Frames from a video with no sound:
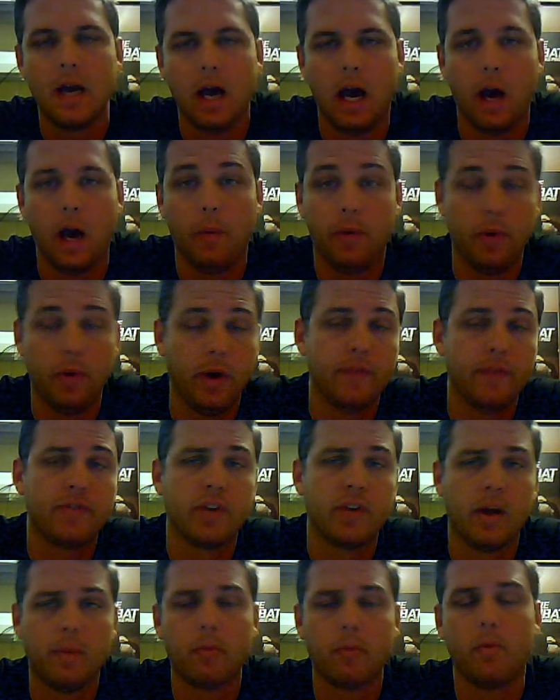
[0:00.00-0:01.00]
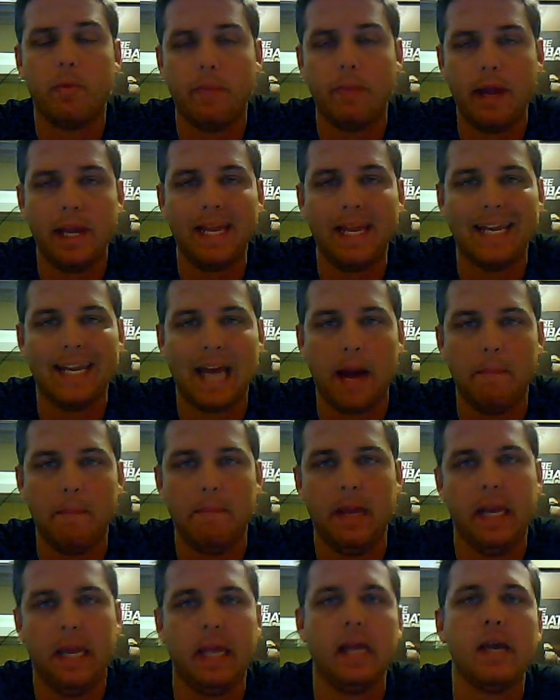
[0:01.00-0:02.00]
Uh, we do have some remaining, not
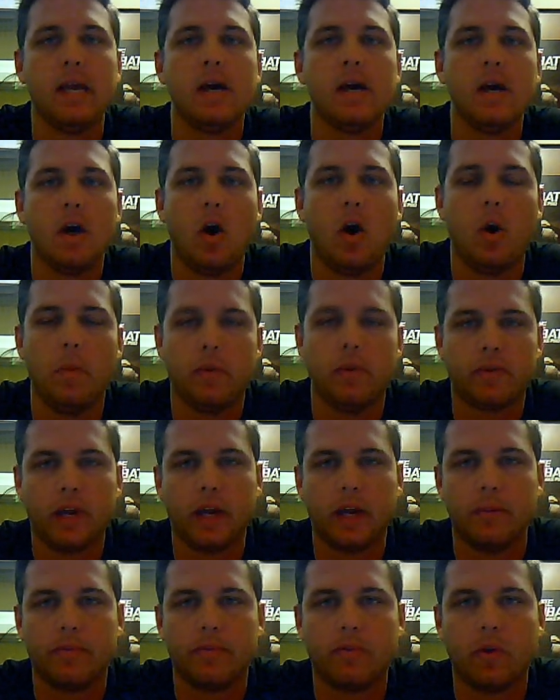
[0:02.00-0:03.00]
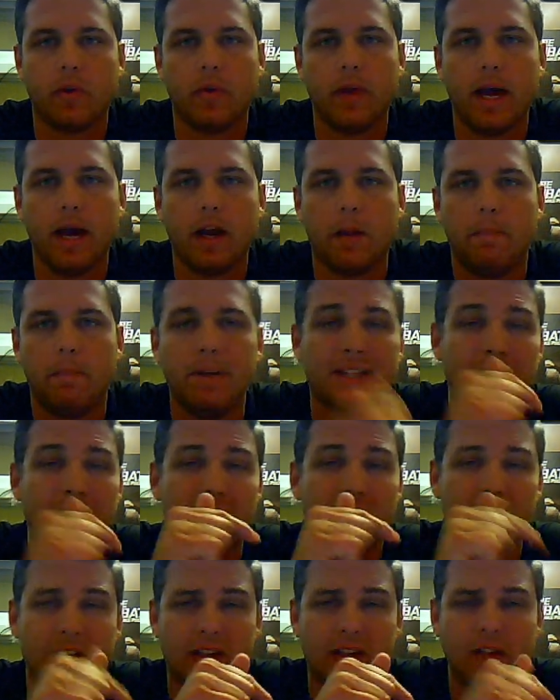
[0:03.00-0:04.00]
many. Almost got them sold out. I'll put the
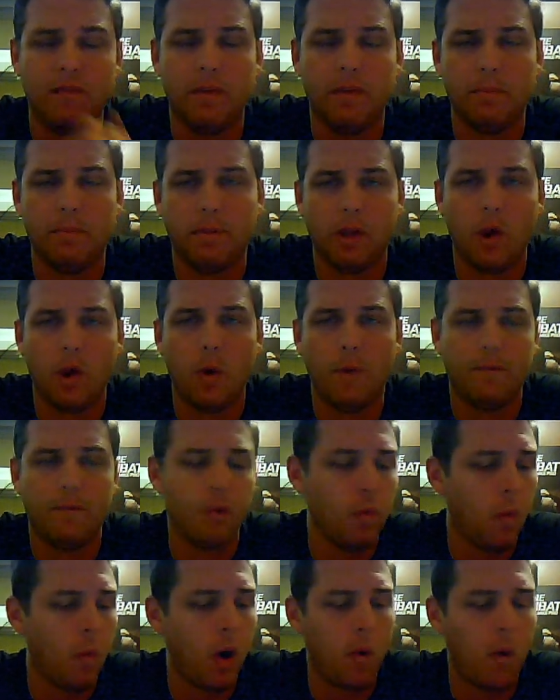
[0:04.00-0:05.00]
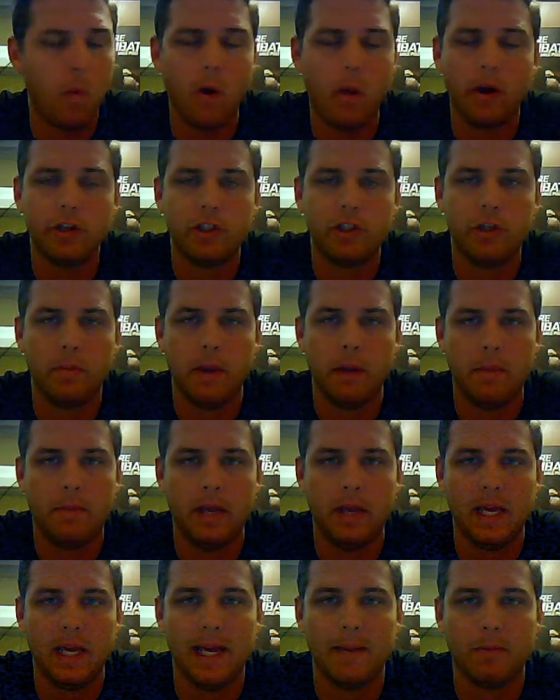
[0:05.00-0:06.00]
link to the vid below. If you want one, shoot me a
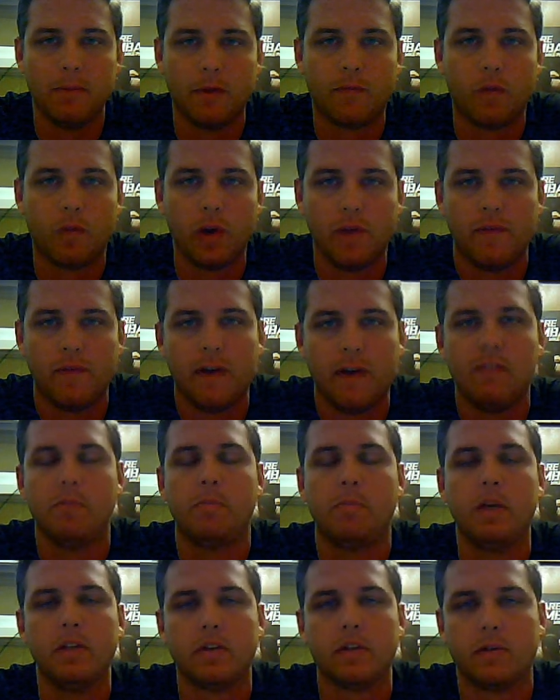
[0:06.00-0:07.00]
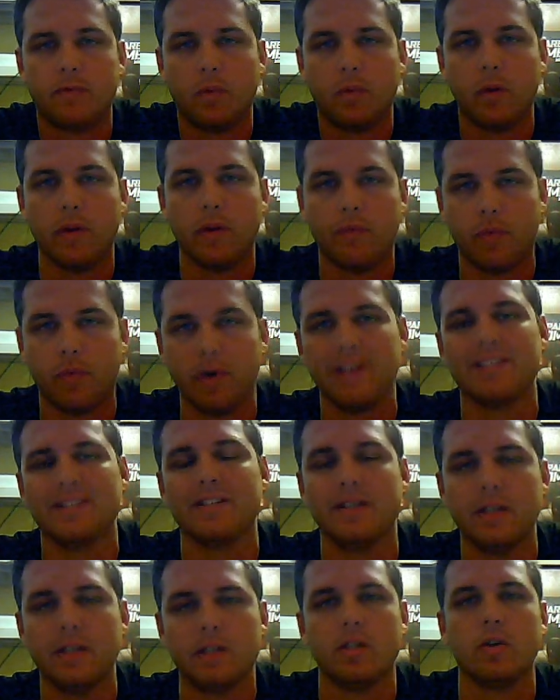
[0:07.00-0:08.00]
PM. They're 45 a piece or 40 for each
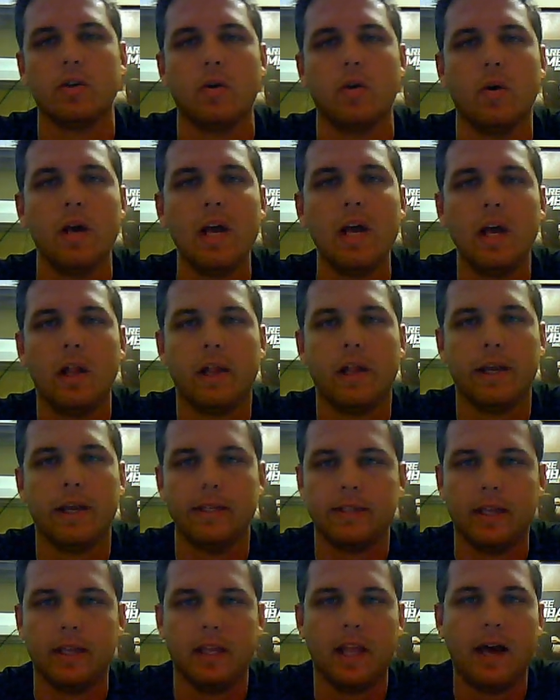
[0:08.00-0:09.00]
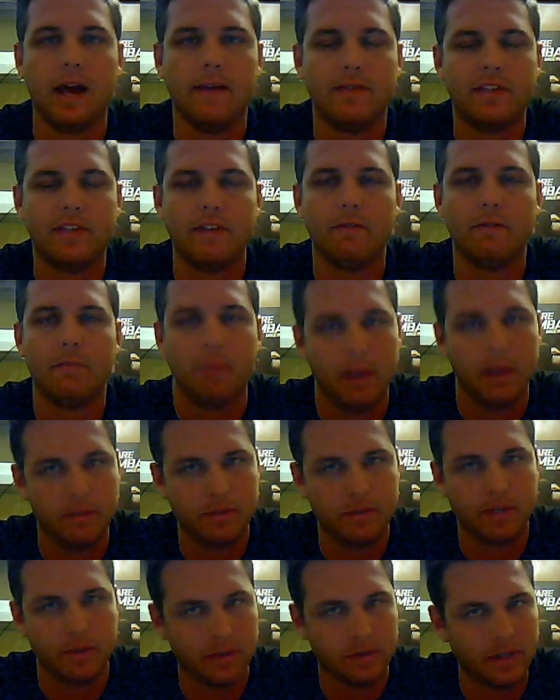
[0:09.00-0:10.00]
additional. Like I said, live 7 p.m.
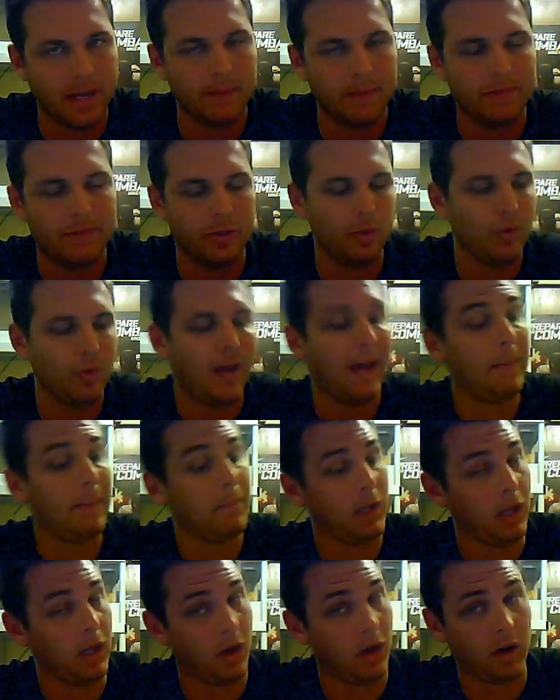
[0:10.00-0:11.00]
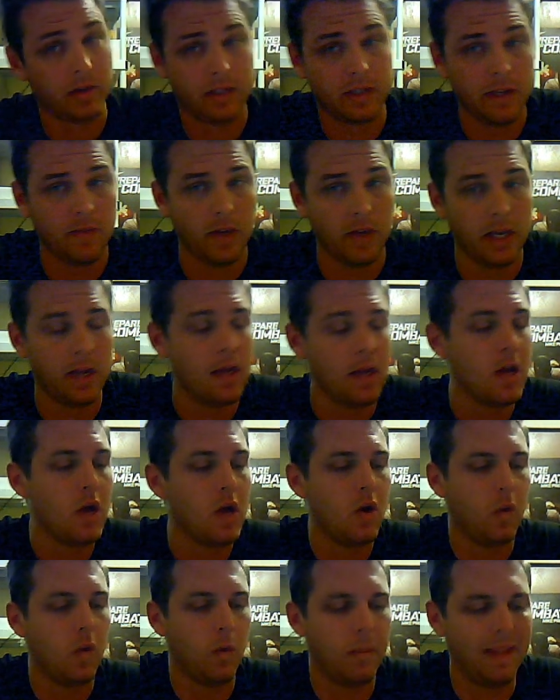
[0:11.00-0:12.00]
Central Time tonight. Blog TV
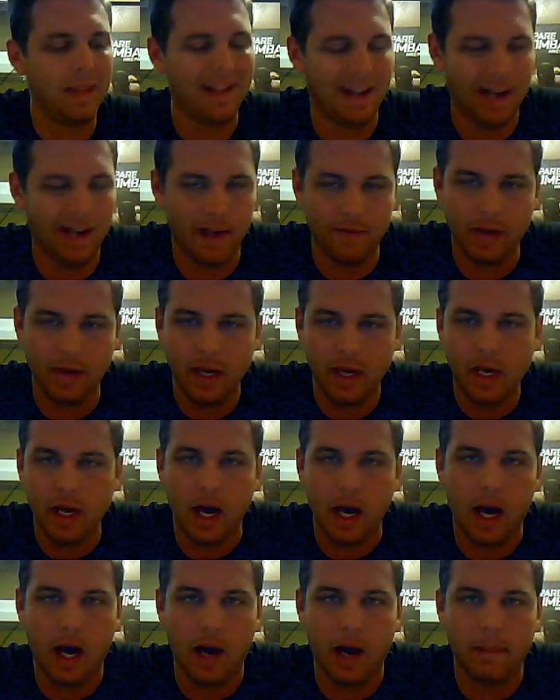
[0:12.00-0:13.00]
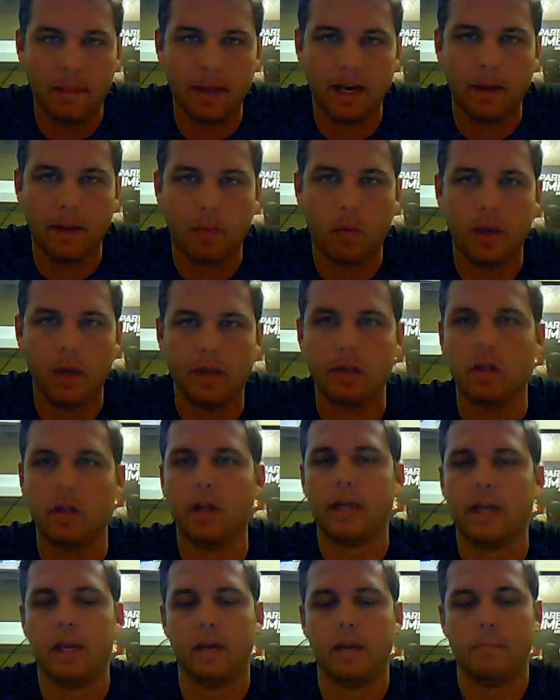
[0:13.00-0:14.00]
will be live. Uh, end up
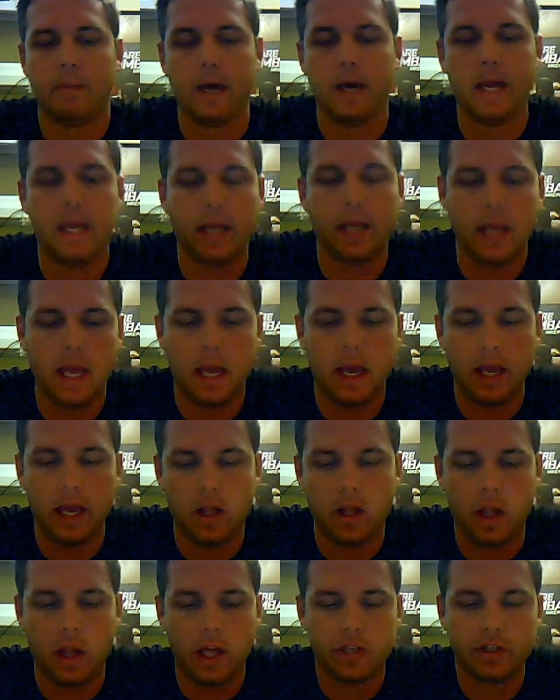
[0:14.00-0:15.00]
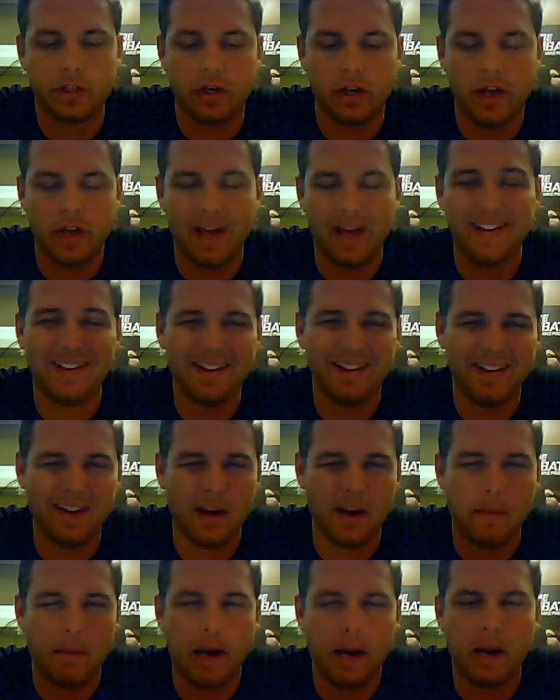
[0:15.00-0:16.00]
looking at buying a collection today. Didn't
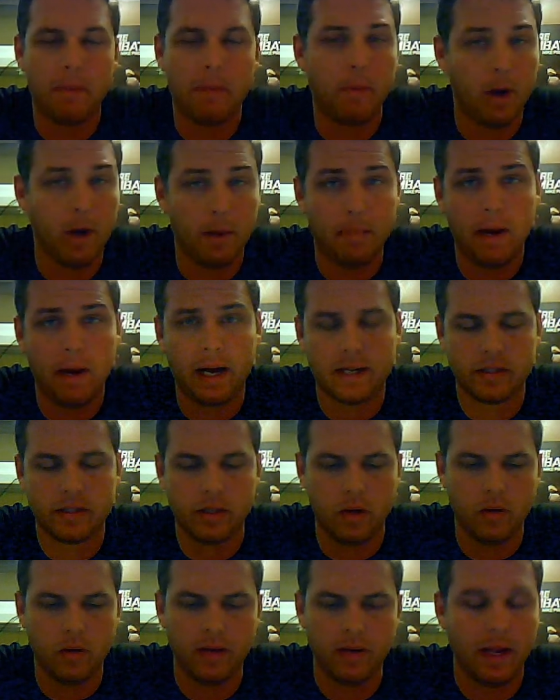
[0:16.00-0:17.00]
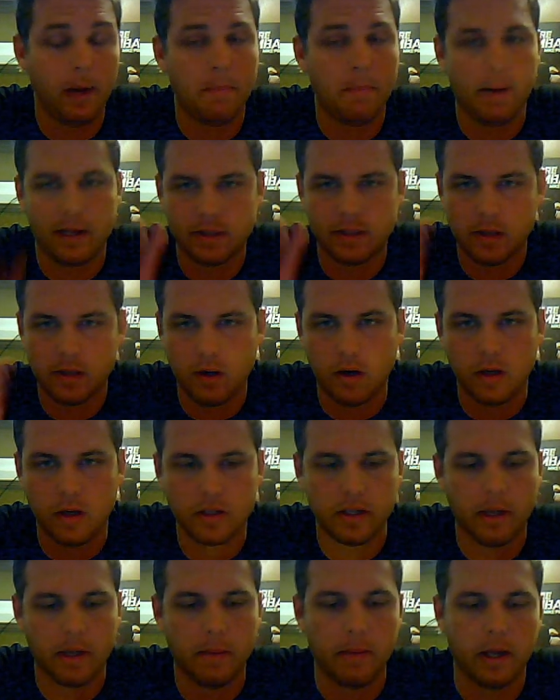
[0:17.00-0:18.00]
end up buying it. Bought a box, though. Not a box of
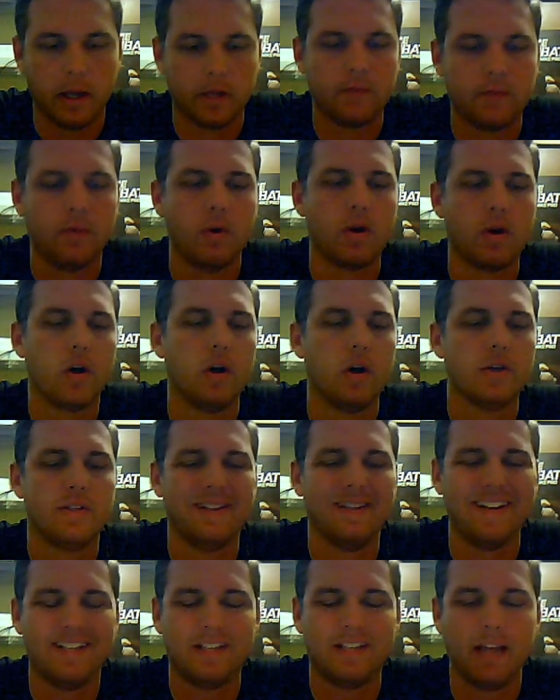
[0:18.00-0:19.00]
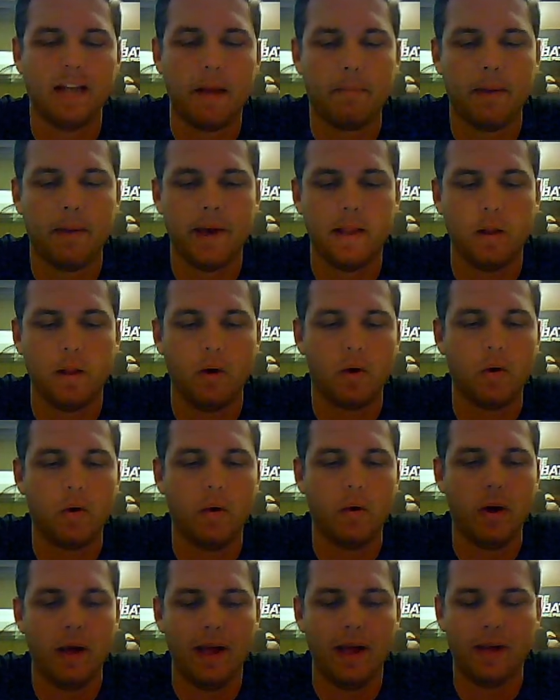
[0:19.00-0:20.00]
cards, like a box full of cards. Then I stopped by a
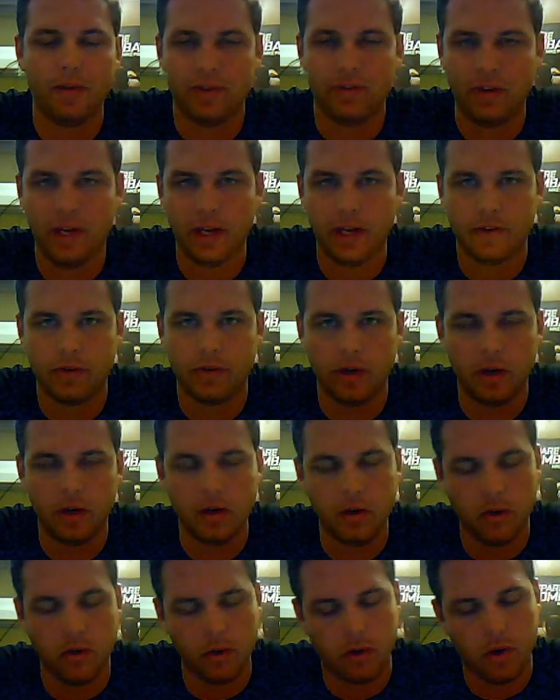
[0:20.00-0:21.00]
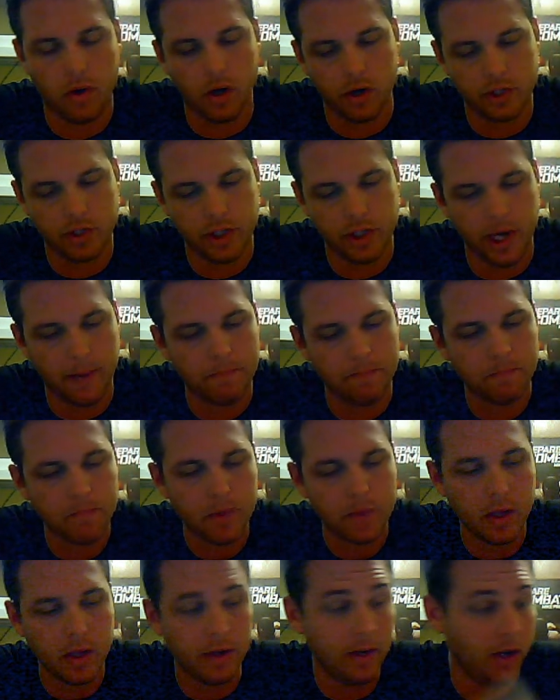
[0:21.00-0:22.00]
local LCS here, local card shop.
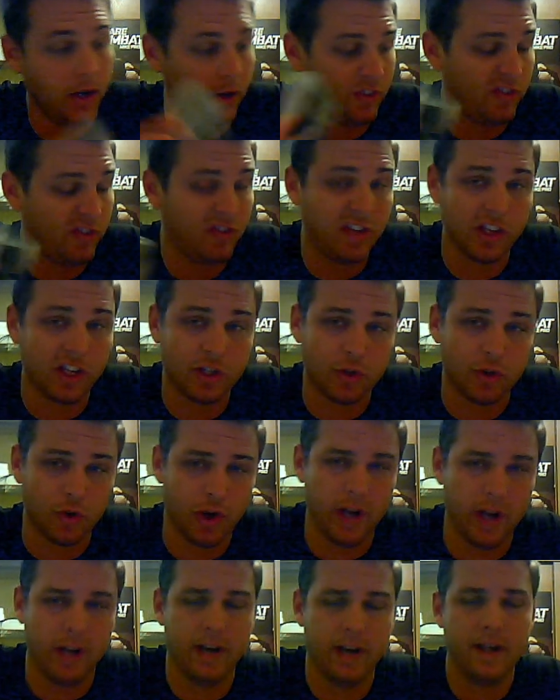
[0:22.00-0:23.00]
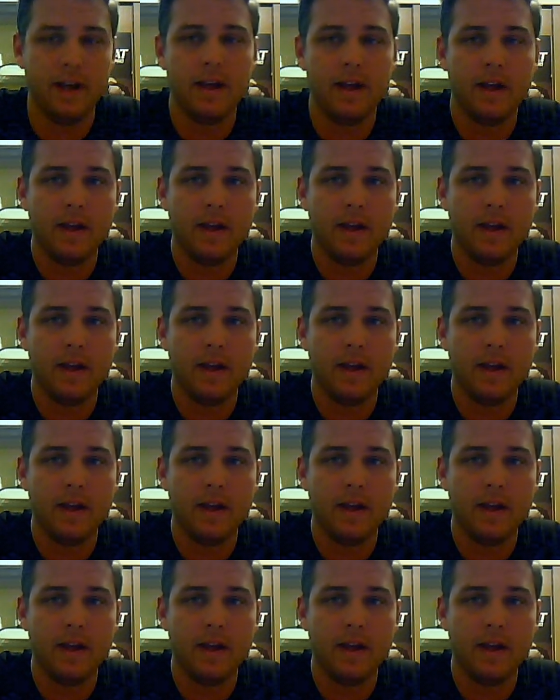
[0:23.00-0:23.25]
Did a sick trade